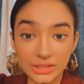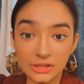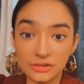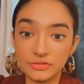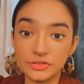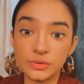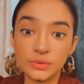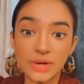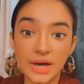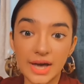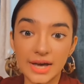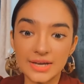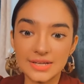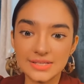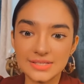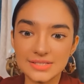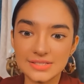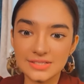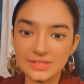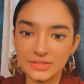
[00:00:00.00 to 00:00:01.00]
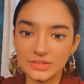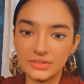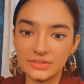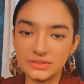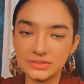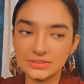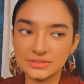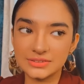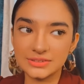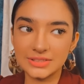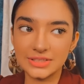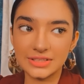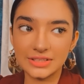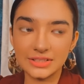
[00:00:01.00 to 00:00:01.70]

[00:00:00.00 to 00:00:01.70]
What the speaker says: many of you guys, you know,